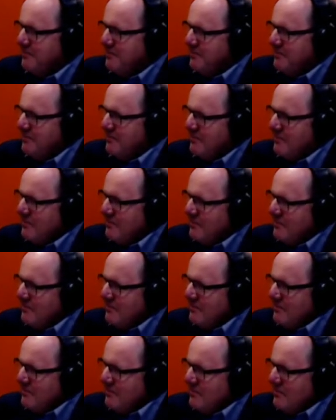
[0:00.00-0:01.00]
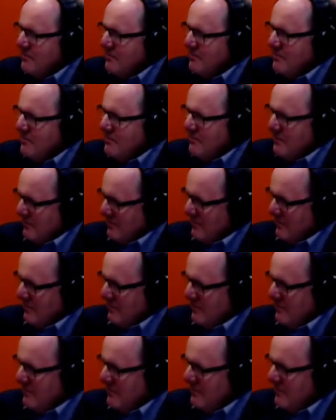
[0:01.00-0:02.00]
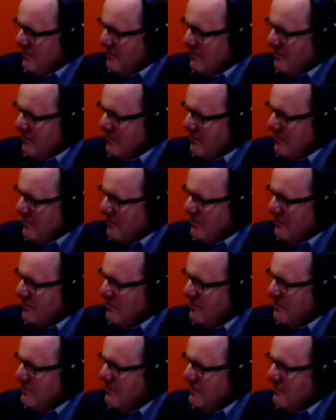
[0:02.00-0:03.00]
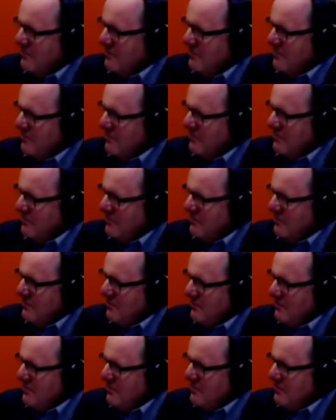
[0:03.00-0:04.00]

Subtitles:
(not speaking)